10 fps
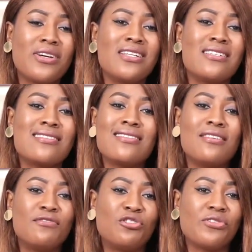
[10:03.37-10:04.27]
the
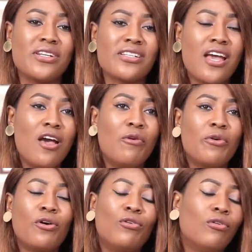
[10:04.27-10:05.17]
slave trade.
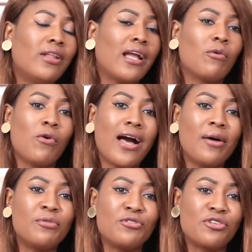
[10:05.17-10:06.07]
We all know like what
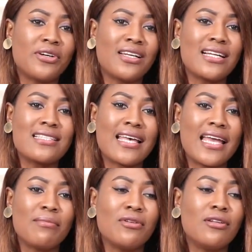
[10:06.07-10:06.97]
happened during that
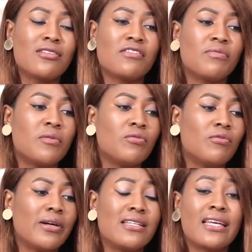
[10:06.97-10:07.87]
time. A lot of people
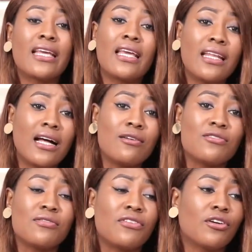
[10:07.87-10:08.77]
were taken
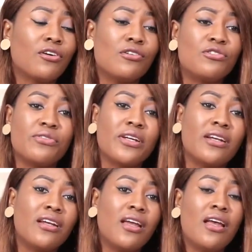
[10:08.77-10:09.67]
out of the
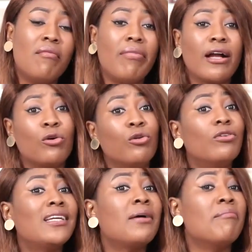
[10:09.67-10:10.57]
country by
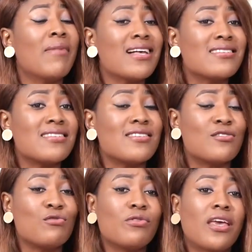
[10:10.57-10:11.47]
colonial
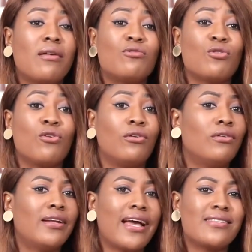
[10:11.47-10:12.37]
masters who came to
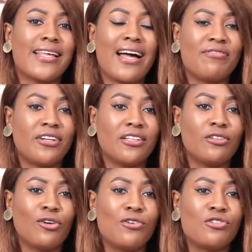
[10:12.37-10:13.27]
colonize
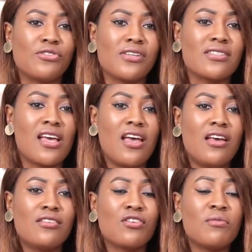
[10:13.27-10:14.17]
African countries
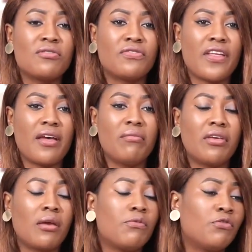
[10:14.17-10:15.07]
some of them
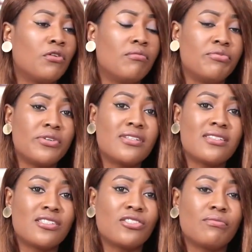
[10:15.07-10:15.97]
came from
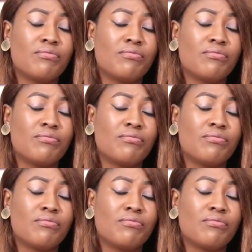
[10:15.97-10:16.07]
Britain,